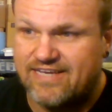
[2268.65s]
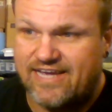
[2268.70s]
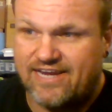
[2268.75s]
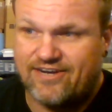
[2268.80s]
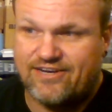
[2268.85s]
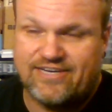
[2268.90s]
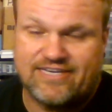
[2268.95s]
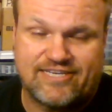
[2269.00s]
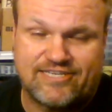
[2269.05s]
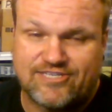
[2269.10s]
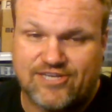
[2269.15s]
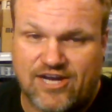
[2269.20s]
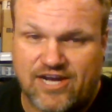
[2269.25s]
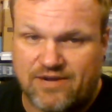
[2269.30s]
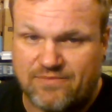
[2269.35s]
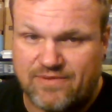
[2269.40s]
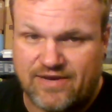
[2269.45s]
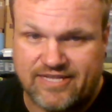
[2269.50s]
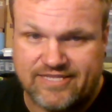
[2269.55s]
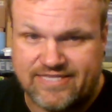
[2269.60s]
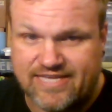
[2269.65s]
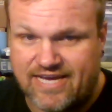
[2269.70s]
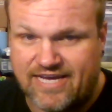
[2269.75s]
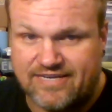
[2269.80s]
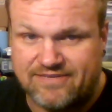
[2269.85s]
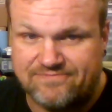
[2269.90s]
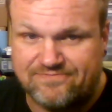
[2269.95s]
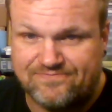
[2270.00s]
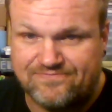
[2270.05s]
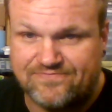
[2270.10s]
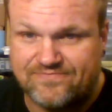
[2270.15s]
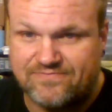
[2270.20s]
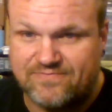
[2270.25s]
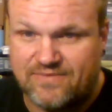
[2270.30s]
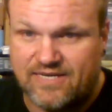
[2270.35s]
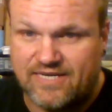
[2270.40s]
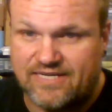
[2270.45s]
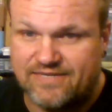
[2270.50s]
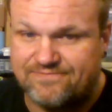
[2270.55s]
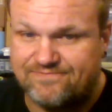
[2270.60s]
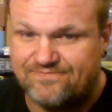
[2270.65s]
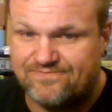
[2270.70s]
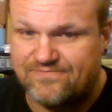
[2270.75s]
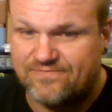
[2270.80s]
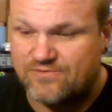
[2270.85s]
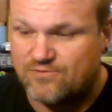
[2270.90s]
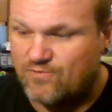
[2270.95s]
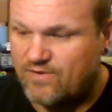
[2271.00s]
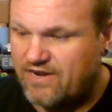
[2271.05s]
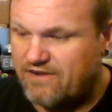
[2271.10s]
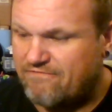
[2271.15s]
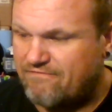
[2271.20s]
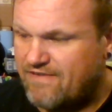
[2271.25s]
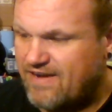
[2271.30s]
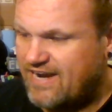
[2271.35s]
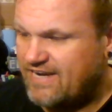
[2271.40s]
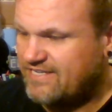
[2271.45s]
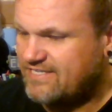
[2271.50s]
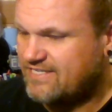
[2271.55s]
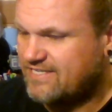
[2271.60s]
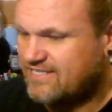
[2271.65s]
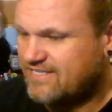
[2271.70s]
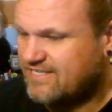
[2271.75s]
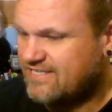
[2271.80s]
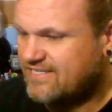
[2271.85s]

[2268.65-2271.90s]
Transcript: I don't need to talk about that. But when I find